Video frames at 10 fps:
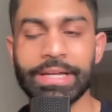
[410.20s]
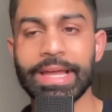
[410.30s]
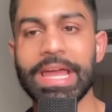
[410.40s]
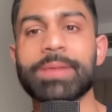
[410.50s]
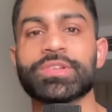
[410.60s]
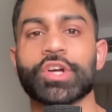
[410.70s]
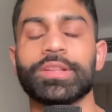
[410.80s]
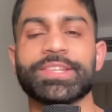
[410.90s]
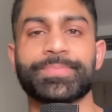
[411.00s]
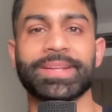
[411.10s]
Amazon,
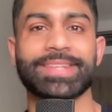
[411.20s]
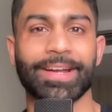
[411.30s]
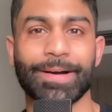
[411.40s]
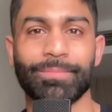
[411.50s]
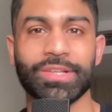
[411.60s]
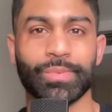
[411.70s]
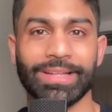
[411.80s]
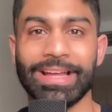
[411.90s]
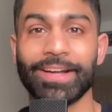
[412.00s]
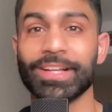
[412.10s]
these big tech companies with
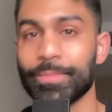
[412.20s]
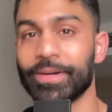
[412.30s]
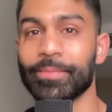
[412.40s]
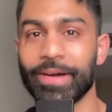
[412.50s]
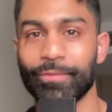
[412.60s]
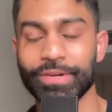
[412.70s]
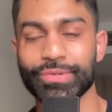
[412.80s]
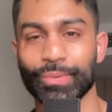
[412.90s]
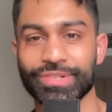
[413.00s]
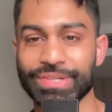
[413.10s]
unlimited amount of
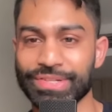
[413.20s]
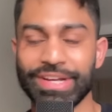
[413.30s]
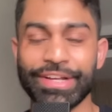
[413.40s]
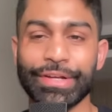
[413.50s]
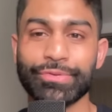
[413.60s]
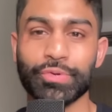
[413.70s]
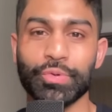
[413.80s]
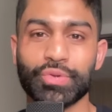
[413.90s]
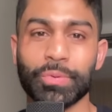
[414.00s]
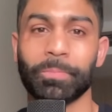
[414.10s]
resources to
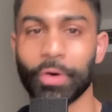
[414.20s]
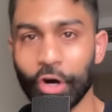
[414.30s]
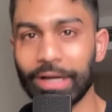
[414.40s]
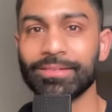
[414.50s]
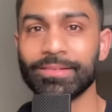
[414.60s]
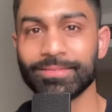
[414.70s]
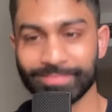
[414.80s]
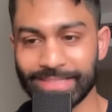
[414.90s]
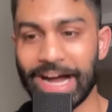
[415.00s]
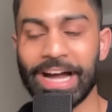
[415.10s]
to put
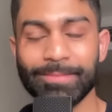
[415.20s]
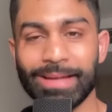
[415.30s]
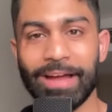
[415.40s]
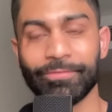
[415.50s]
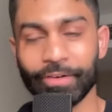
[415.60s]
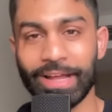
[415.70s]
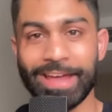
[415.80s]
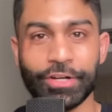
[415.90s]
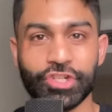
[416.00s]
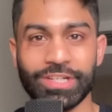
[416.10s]
time, effort,
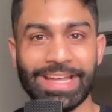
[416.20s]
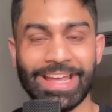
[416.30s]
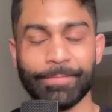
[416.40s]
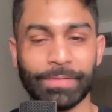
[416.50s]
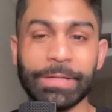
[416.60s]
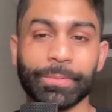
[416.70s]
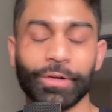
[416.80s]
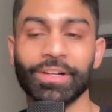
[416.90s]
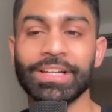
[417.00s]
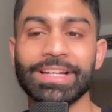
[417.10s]
energy, and
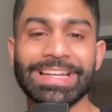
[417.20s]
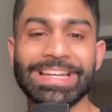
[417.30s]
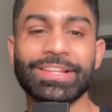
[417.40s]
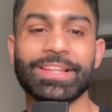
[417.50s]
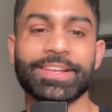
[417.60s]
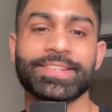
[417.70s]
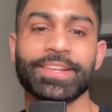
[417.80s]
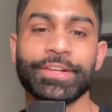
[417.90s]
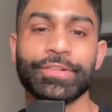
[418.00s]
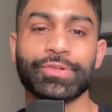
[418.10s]
people into this
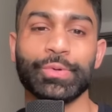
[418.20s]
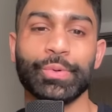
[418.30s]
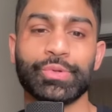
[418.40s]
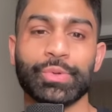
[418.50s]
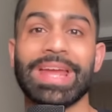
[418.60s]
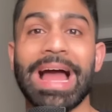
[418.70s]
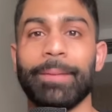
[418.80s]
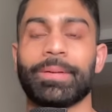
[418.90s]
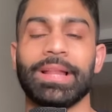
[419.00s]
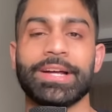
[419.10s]
to to
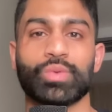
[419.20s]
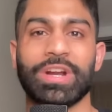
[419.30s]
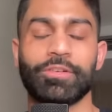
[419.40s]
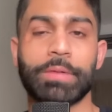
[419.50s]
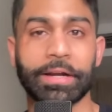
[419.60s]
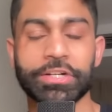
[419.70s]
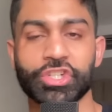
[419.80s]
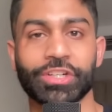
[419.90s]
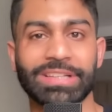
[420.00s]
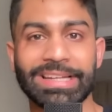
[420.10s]
capitalize whatever market
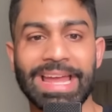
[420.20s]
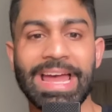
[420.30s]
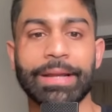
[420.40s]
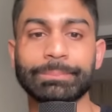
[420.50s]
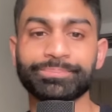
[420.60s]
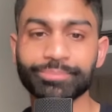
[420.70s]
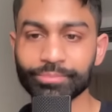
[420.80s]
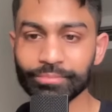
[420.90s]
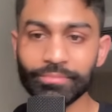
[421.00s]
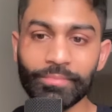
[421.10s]
share they can
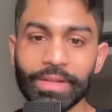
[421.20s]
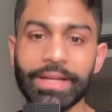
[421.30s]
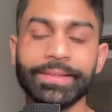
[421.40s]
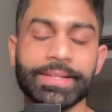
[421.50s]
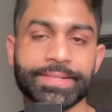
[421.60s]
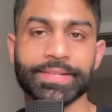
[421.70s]
in this